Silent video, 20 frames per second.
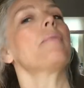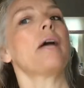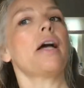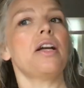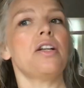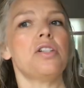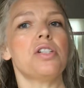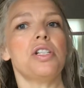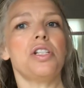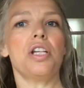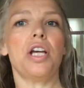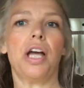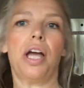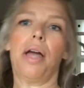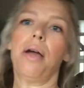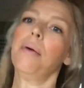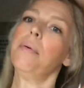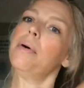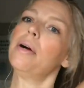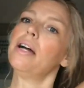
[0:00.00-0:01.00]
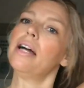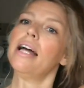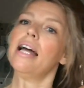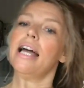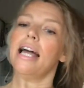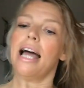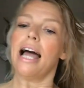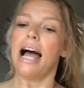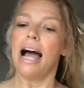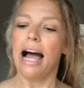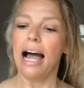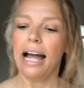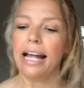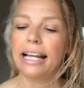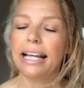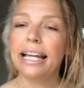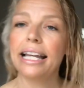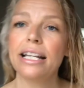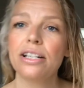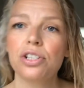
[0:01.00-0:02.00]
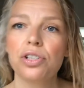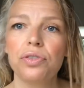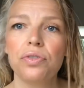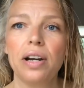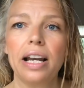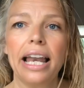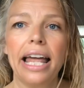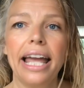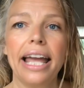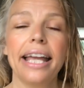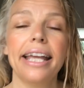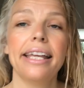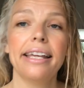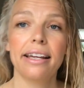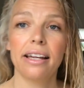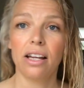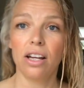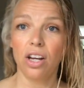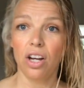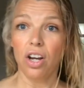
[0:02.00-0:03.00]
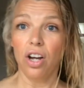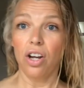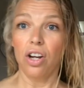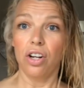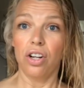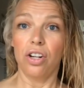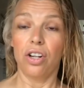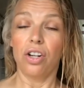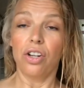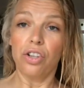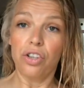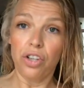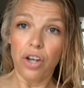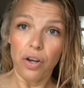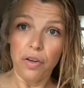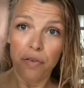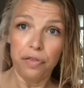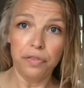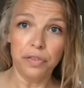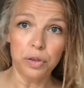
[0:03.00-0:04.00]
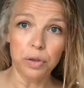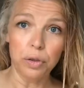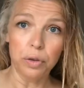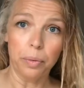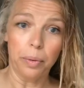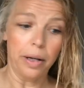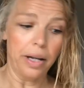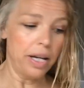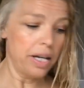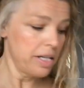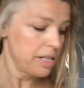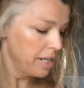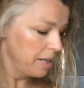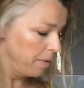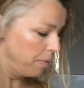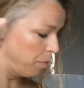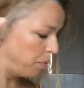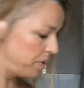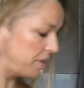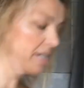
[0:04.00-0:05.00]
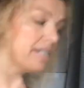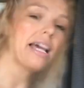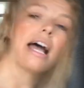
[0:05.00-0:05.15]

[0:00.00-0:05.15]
I'm going to do, I literally go forward with a